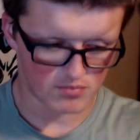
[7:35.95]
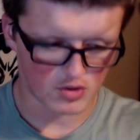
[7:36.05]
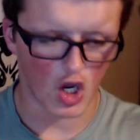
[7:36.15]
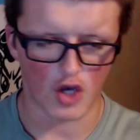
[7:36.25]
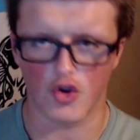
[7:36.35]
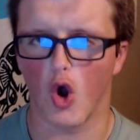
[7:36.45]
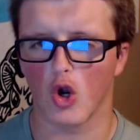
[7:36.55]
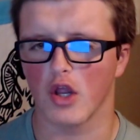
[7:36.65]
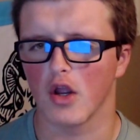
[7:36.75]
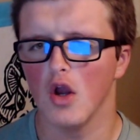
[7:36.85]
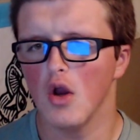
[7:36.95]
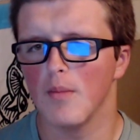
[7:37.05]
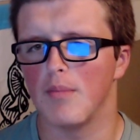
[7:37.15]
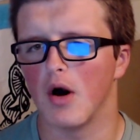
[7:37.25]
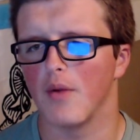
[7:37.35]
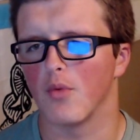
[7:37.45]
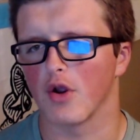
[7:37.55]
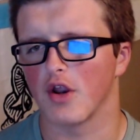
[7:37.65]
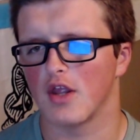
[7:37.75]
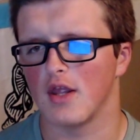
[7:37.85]
done talking. But we're
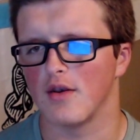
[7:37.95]
going to